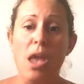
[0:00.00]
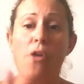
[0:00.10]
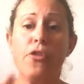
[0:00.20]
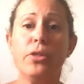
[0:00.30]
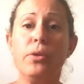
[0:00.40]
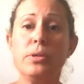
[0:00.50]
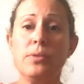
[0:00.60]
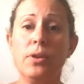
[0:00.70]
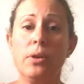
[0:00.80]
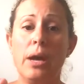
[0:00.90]
for those of
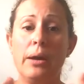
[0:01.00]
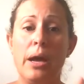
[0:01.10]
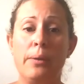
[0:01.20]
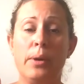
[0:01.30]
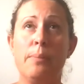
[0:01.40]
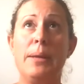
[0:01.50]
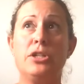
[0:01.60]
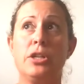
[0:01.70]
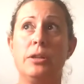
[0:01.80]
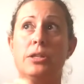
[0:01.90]
you, I want to
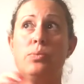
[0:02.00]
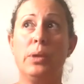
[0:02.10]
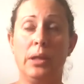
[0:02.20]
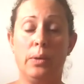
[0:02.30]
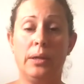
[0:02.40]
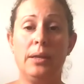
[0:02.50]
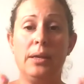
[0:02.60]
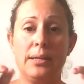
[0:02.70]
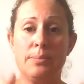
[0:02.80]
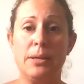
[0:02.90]
mention this really quickly.
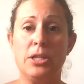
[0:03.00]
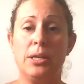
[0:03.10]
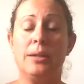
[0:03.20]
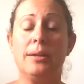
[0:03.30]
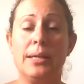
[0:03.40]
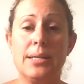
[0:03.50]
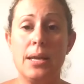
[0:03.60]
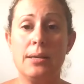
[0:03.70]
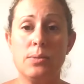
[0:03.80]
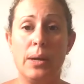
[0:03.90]
It's mentioned in the lesson
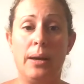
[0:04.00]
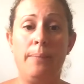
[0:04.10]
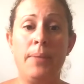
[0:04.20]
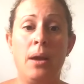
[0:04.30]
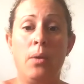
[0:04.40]
as well.